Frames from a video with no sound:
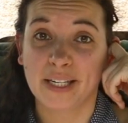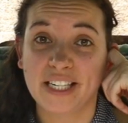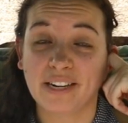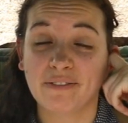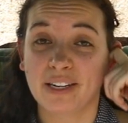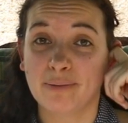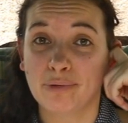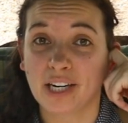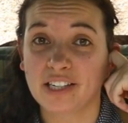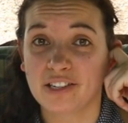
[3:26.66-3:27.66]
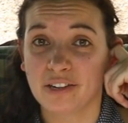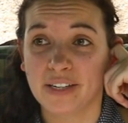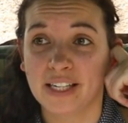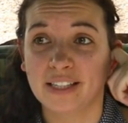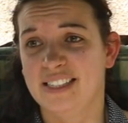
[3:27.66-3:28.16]
my general impression of
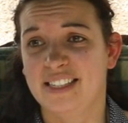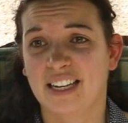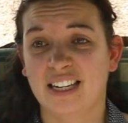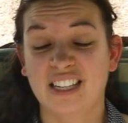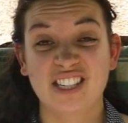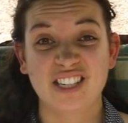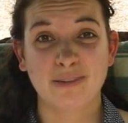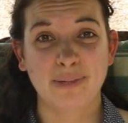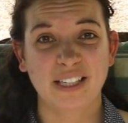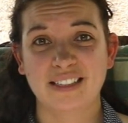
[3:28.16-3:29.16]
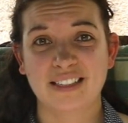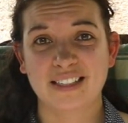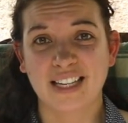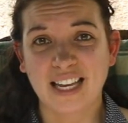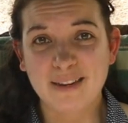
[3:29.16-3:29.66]
it is it's just a bit
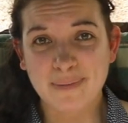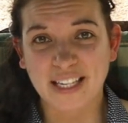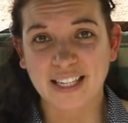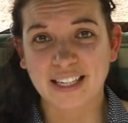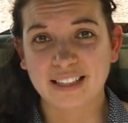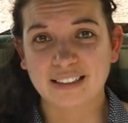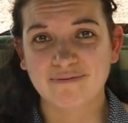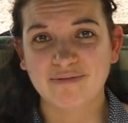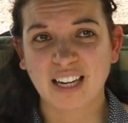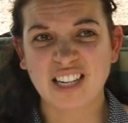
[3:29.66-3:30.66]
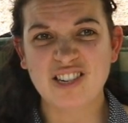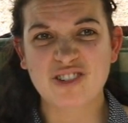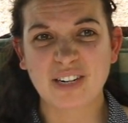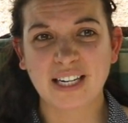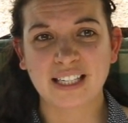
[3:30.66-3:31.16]
samey and
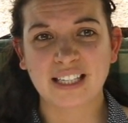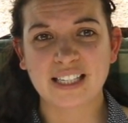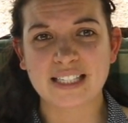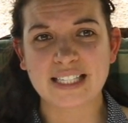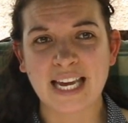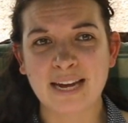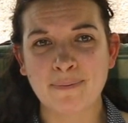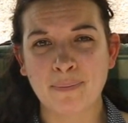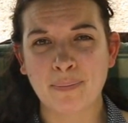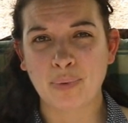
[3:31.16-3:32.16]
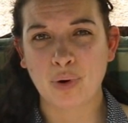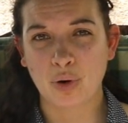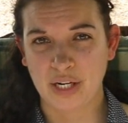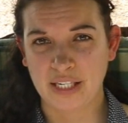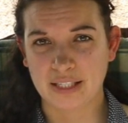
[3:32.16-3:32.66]
drilling the same
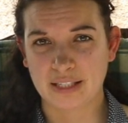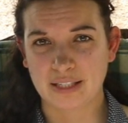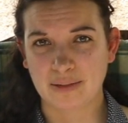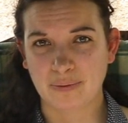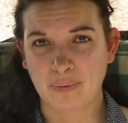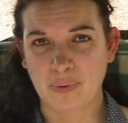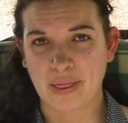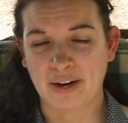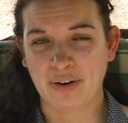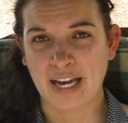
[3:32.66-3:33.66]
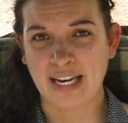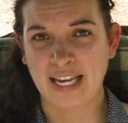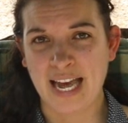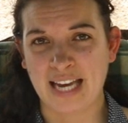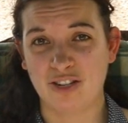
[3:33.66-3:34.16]
point without
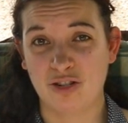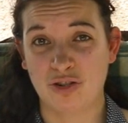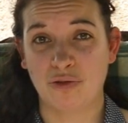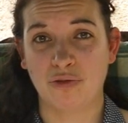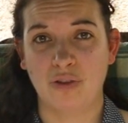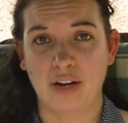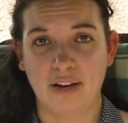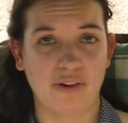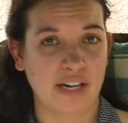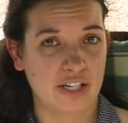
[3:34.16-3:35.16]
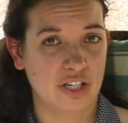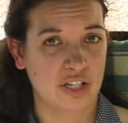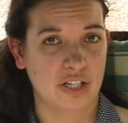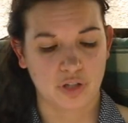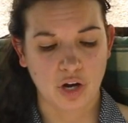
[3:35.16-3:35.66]
any extra
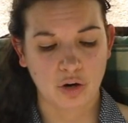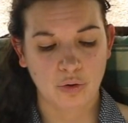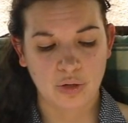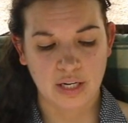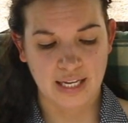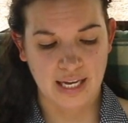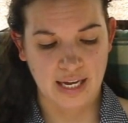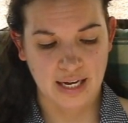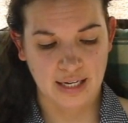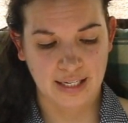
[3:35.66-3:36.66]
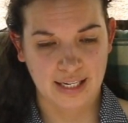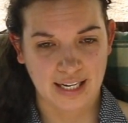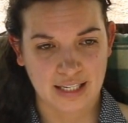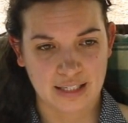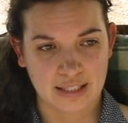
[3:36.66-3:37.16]
flourish. Tonally, I
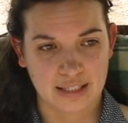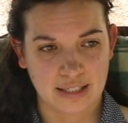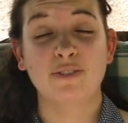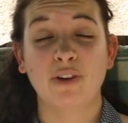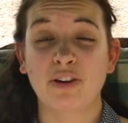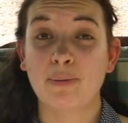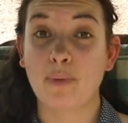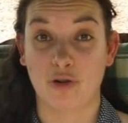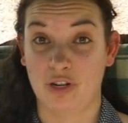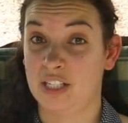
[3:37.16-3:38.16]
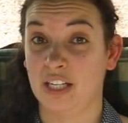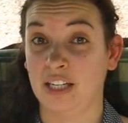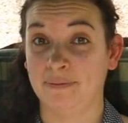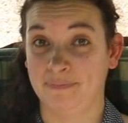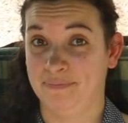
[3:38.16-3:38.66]
guess, it's very Morrissey.